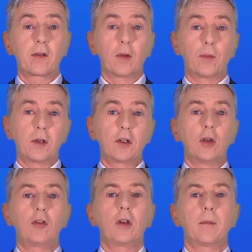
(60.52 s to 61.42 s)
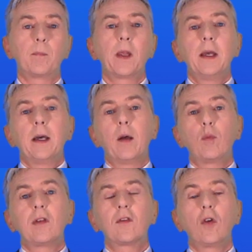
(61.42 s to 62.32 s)
substitution, and
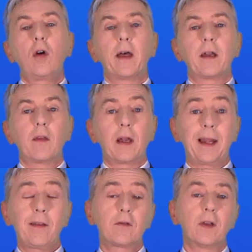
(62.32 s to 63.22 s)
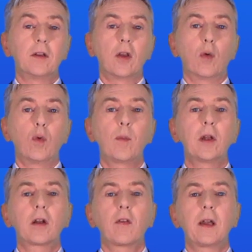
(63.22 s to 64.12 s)
we saw that in the last video when we
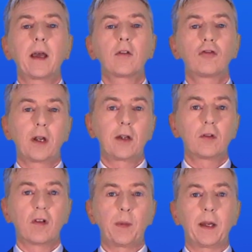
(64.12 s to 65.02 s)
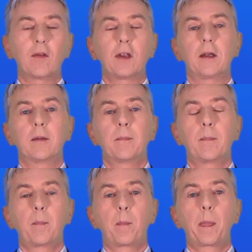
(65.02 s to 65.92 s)
looked at the nitration of benzene.
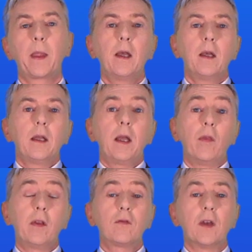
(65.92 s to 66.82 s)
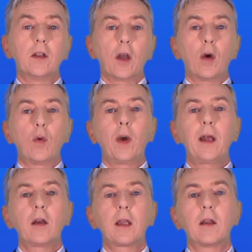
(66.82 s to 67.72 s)
In this video, we're
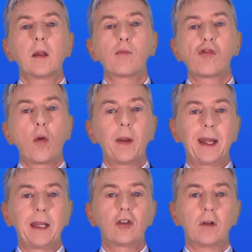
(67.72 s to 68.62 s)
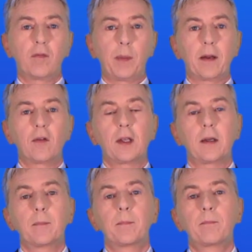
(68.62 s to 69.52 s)
looking at the bromination of benzene.